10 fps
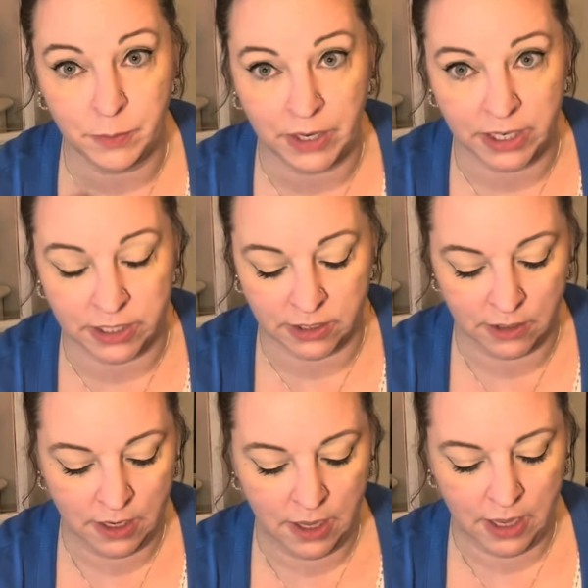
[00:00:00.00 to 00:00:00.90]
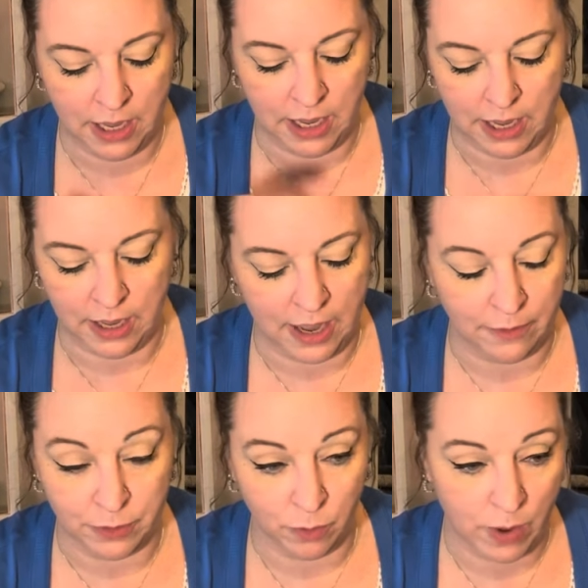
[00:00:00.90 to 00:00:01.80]
apart
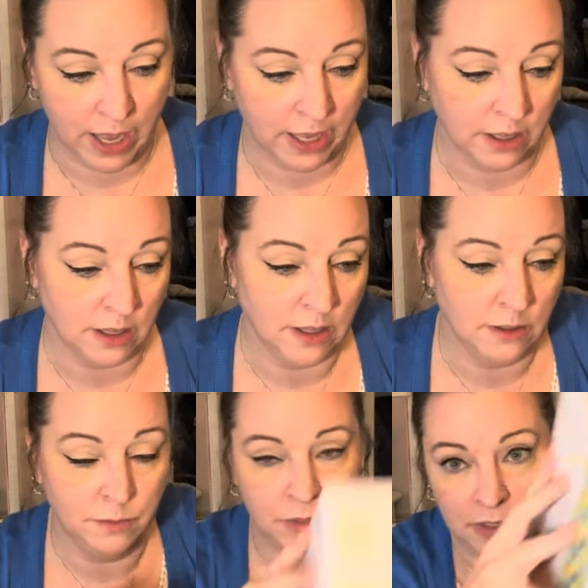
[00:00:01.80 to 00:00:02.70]
after a while.